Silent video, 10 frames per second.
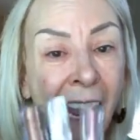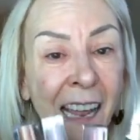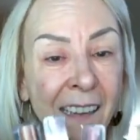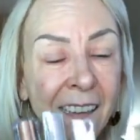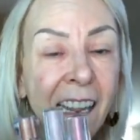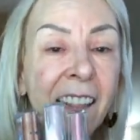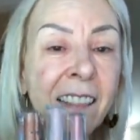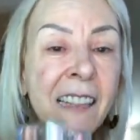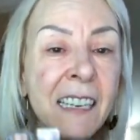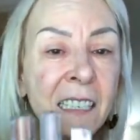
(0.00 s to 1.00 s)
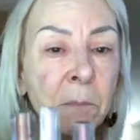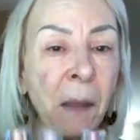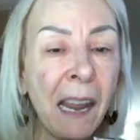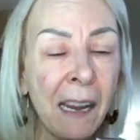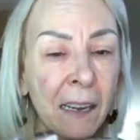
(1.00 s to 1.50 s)
And these
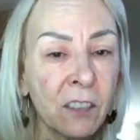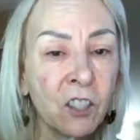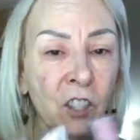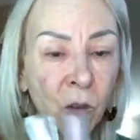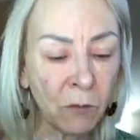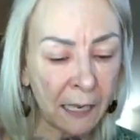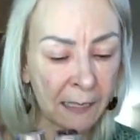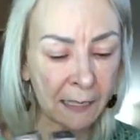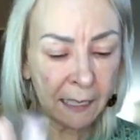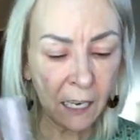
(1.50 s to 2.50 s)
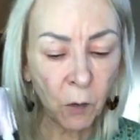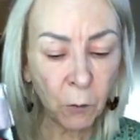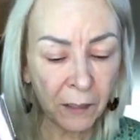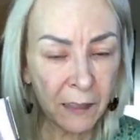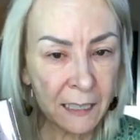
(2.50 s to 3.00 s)
pair so nicely
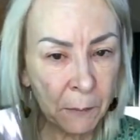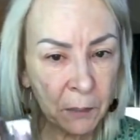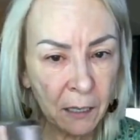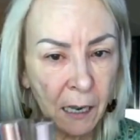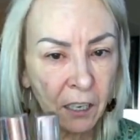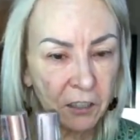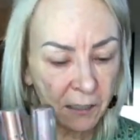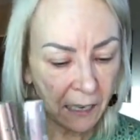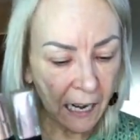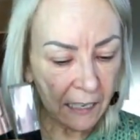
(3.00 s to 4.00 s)
with the deeper colors.